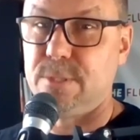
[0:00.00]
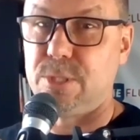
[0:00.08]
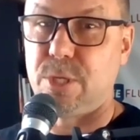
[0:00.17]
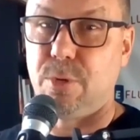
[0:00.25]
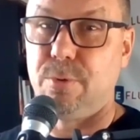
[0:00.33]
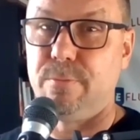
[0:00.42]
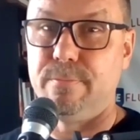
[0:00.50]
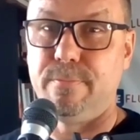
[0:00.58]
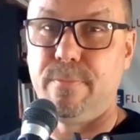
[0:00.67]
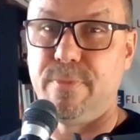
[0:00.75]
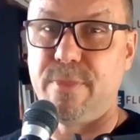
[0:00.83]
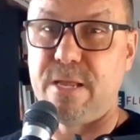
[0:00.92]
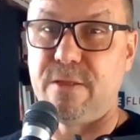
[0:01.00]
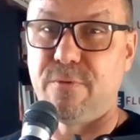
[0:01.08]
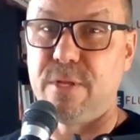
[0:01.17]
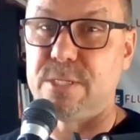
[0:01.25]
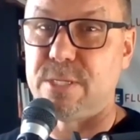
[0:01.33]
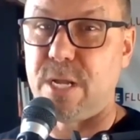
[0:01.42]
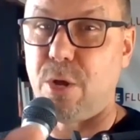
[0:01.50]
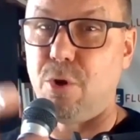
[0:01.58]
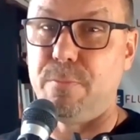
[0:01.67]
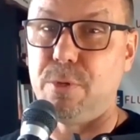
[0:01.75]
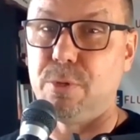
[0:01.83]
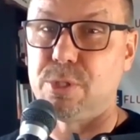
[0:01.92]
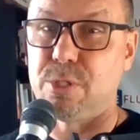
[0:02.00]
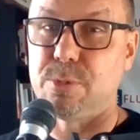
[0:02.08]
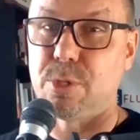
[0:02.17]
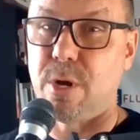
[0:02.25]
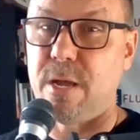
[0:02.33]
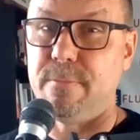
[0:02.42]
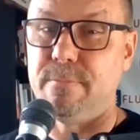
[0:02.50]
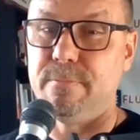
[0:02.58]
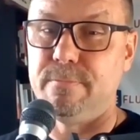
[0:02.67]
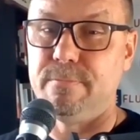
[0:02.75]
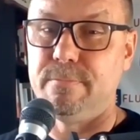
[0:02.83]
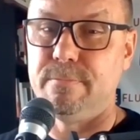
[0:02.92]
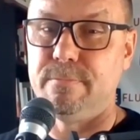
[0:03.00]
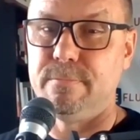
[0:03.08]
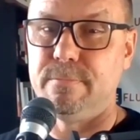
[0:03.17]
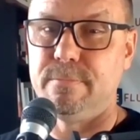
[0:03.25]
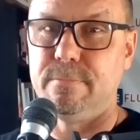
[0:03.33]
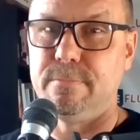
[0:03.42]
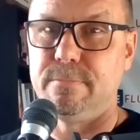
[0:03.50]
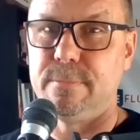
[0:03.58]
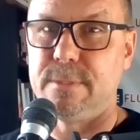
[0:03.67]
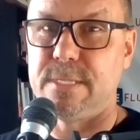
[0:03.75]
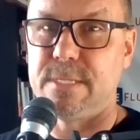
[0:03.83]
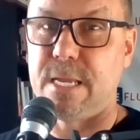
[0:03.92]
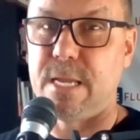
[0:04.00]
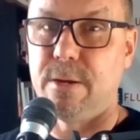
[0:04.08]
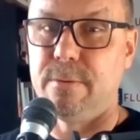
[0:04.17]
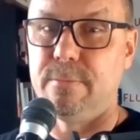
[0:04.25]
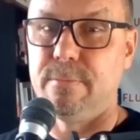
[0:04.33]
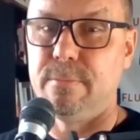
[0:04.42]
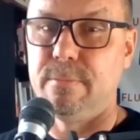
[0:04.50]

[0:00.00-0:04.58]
So thanks for listening. I hope you'll subscribe. Take care.